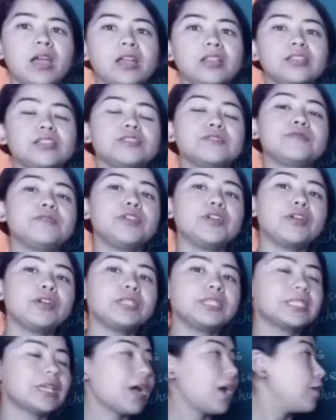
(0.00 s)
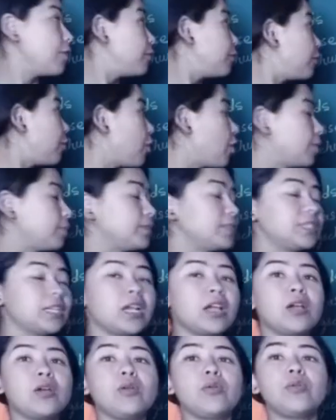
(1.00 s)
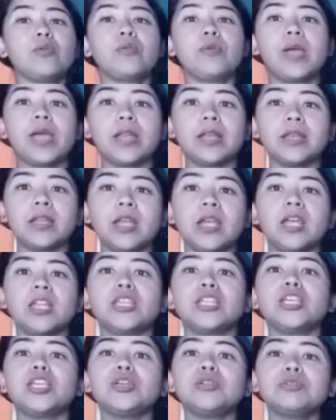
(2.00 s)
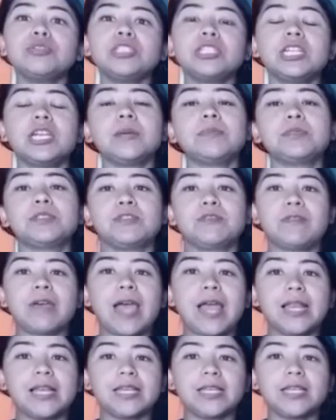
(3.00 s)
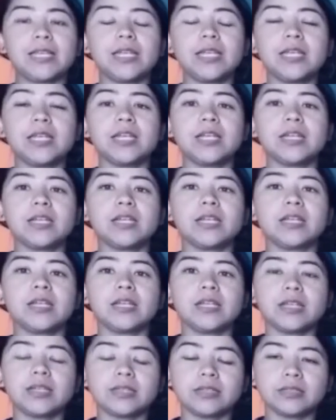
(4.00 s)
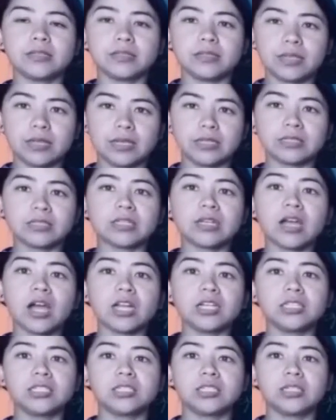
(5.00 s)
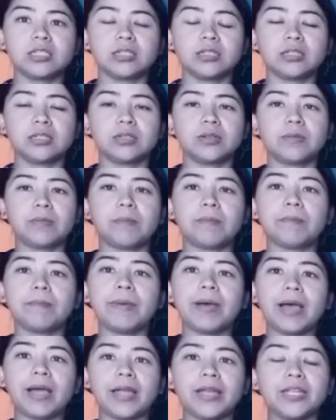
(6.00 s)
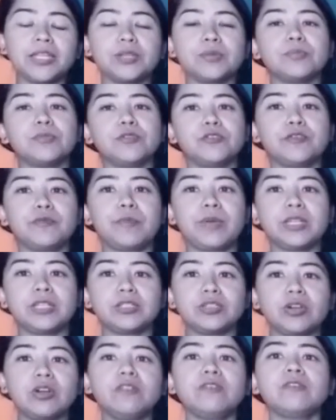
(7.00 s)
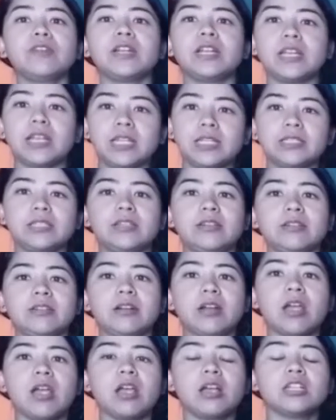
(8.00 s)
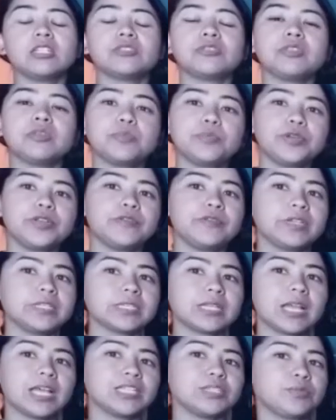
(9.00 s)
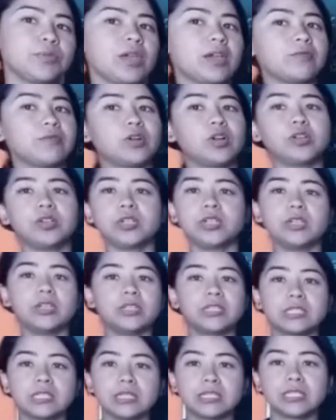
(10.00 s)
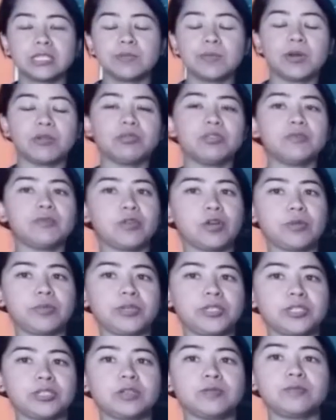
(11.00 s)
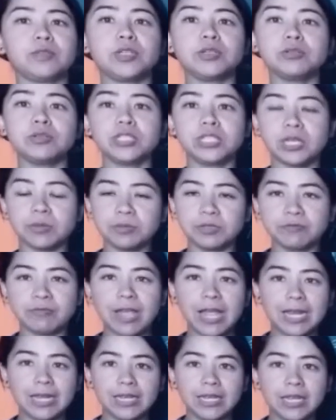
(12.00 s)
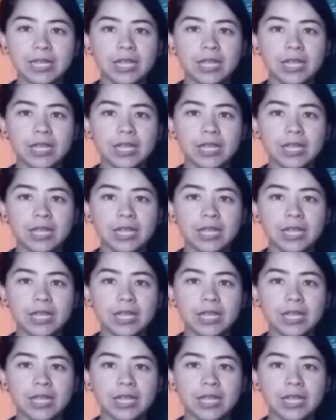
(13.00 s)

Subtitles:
These fjords are formed when the U-shaped valley is cut by the movement of glacier. So in the previous class we have already discussed about the formation of U-shaped valley.